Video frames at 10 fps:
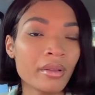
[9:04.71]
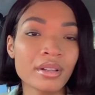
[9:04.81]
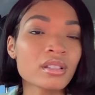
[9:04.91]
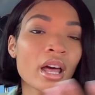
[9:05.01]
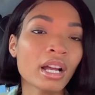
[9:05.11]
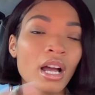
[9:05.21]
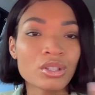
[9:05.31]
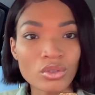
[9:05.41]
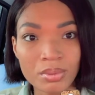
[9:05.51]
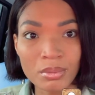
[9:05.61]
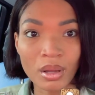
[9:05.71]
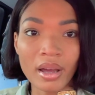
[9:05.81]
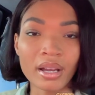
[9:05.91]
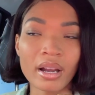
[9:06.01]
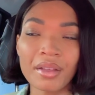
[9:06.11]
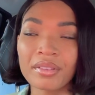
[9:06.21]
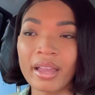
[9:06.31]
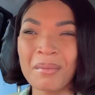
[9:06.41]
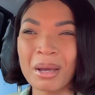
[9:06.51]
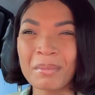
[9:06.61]
there's a lot of country people out here. I think
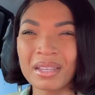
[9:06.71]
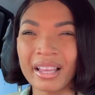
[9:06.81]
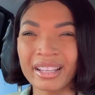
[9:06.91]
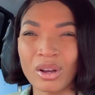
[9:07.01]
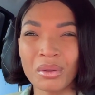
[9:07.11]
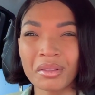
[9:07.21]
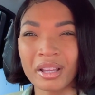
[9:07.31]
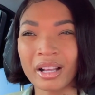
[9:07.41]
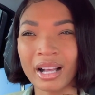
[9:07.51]
that might be like the only thing that